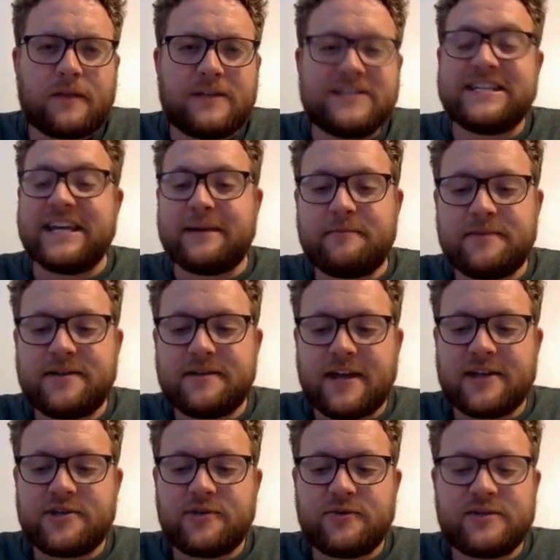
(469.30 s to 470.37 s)
dimmed,
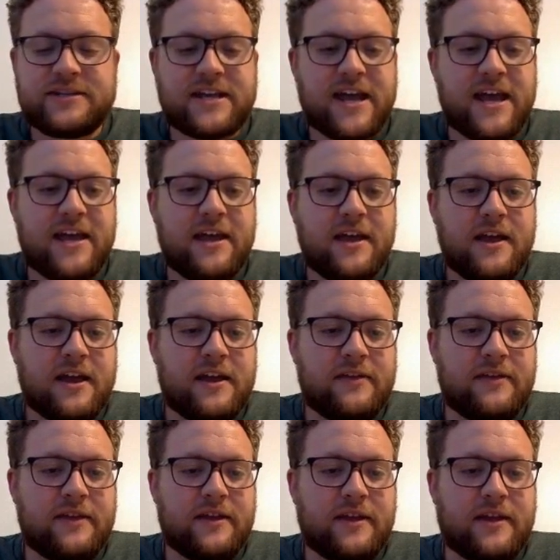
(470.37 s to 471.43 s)
as you would say, in
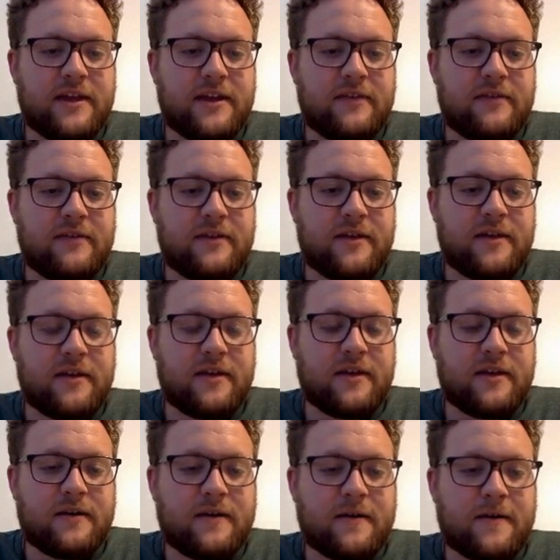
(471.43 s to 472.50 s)
the in the
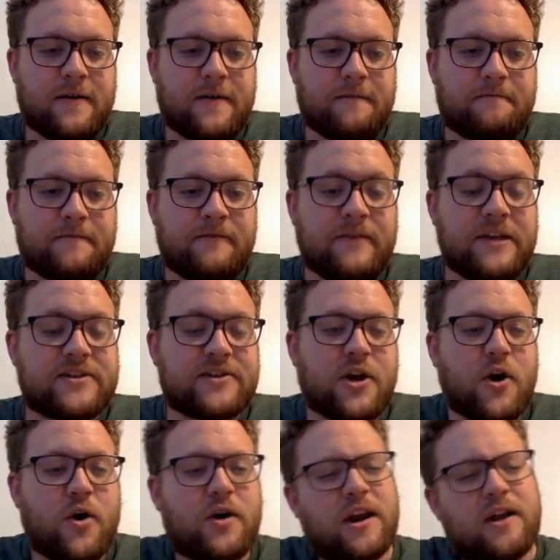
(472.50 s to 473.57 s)
um, in VS
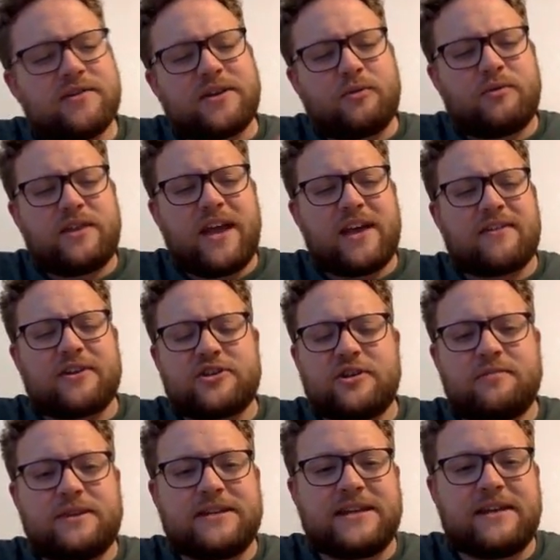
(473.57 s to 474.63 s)
Code, and I was like, what the heck? That shouldn't
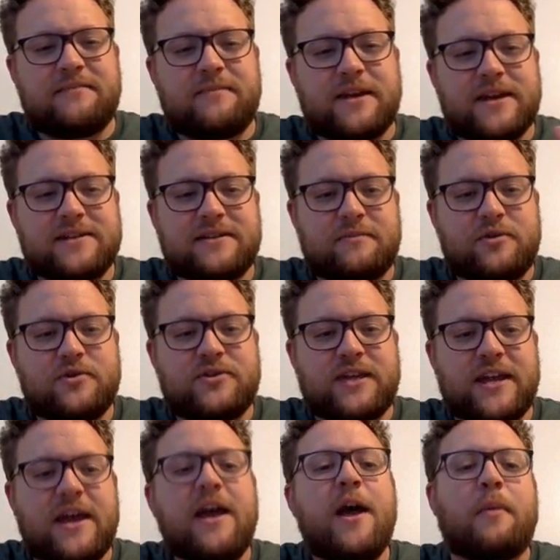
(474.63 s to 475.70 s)
be dimmed because I'm using
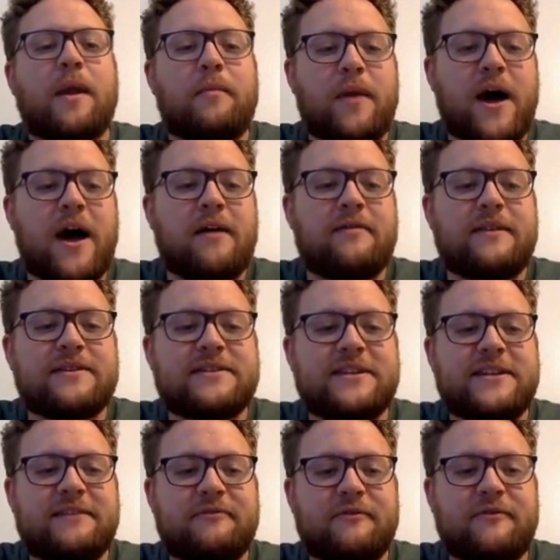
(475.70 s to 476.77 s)
it, but I'm not. This is a
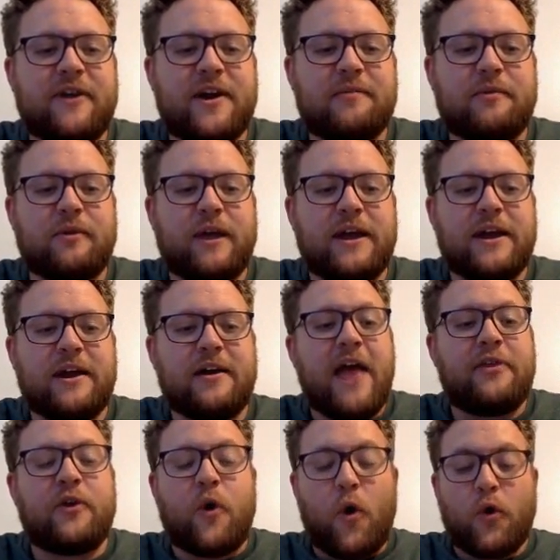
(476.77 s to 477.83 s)
different variable right here. And
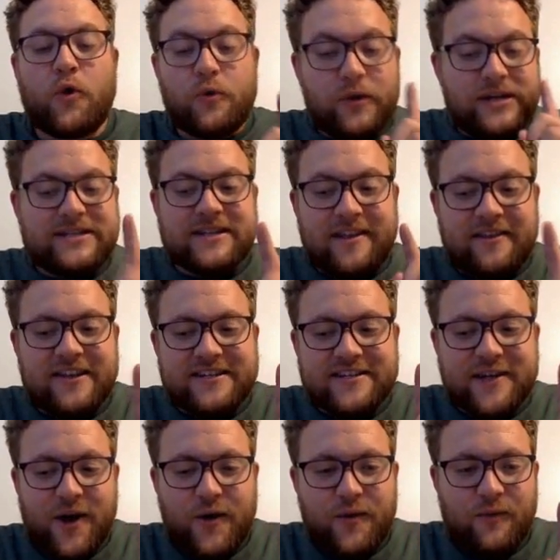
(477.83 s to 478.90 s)
the only reason that this
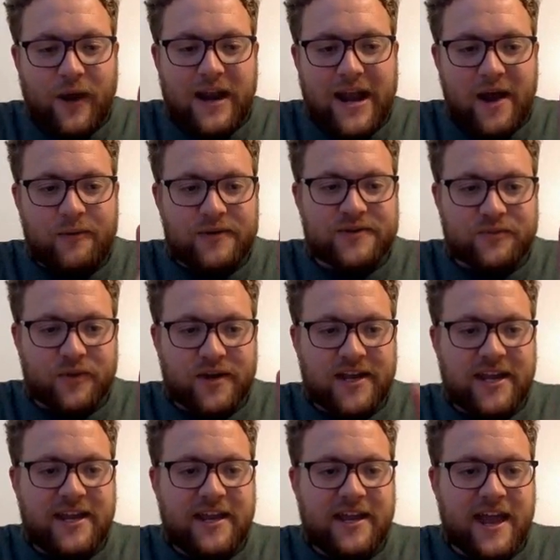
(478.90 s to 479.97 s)
code right now was
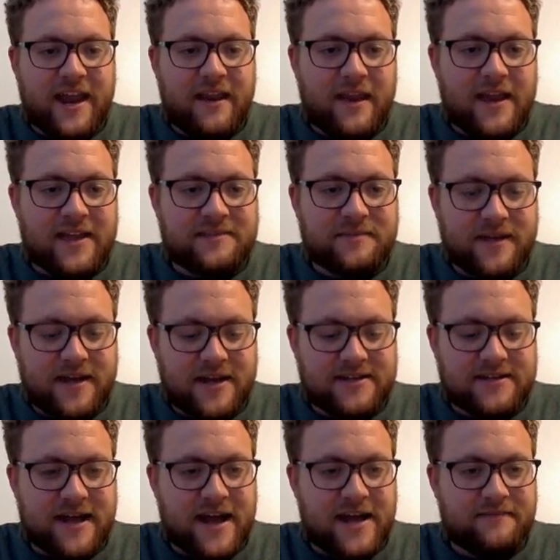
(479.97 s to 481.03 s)
working and is because
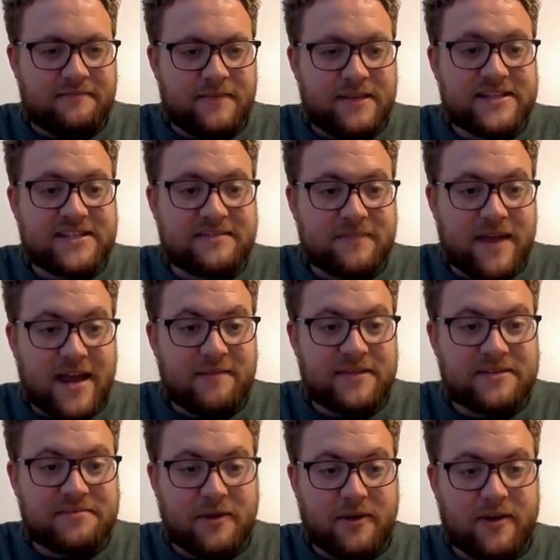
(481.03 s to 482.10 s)
I miss had a
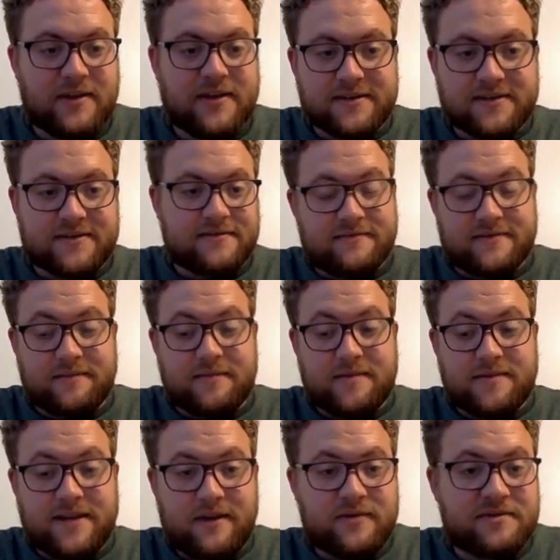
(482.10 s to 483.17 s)
misspelling because
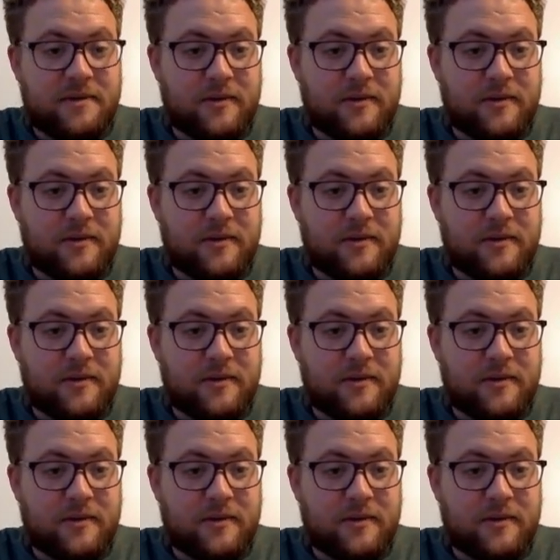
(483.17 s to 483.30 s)
sometimes I don't spell